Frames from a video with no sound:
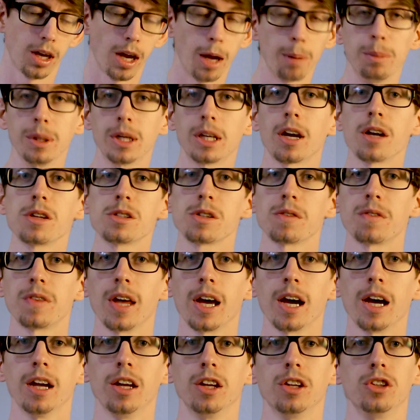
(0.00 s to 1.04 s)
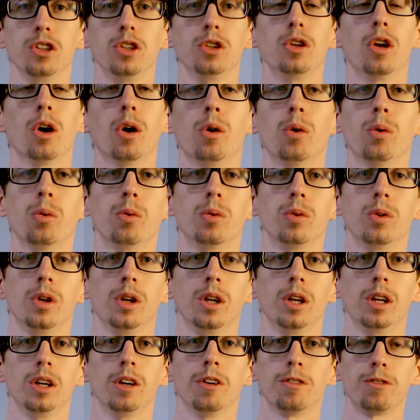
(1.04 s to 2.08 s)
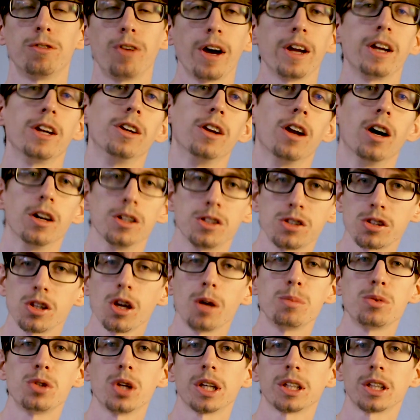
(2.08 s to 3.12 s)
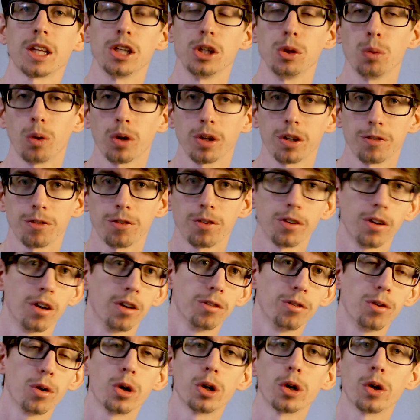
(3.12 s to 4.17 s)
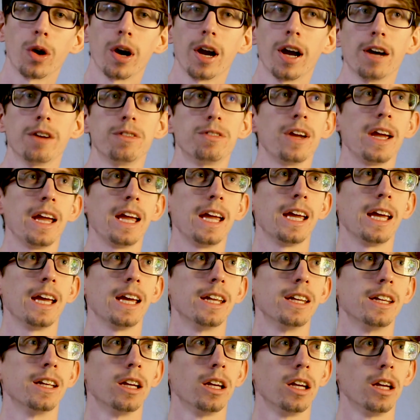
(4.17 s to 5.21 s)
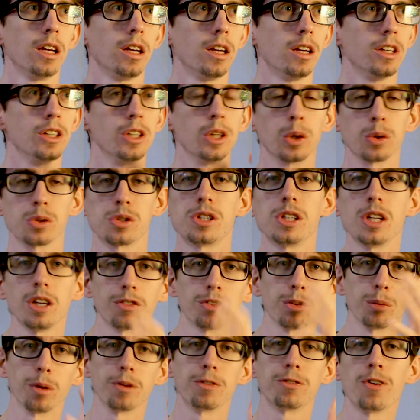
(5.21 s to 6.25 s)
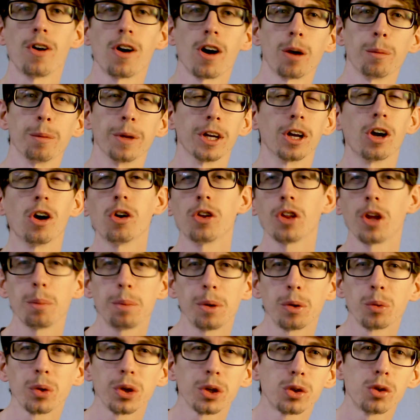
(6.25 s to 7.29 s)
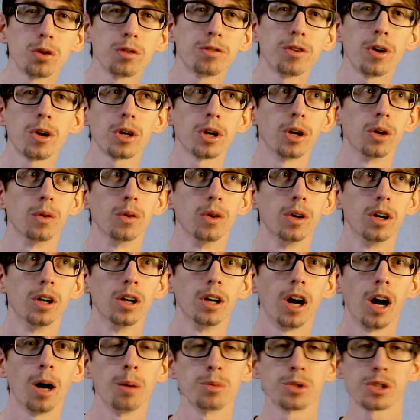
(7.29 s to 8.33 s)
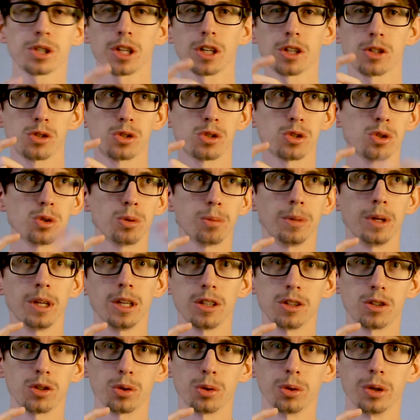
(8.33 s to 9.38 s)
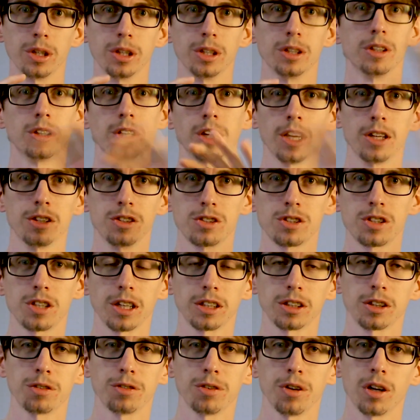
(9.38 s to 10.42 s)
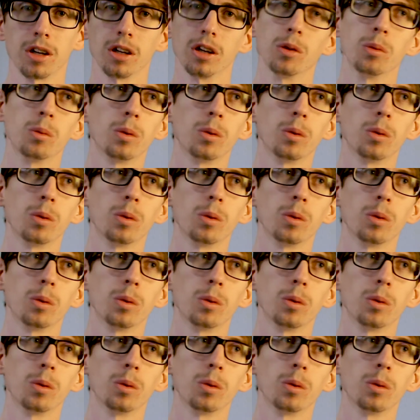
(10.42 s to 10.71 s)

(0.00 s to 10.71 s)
And because of that, you don't find an, a subject that you want to photograph and you know see it from afar like, oh, that'd be a really cool photo. I'm just going to zoom into it and just take the photo.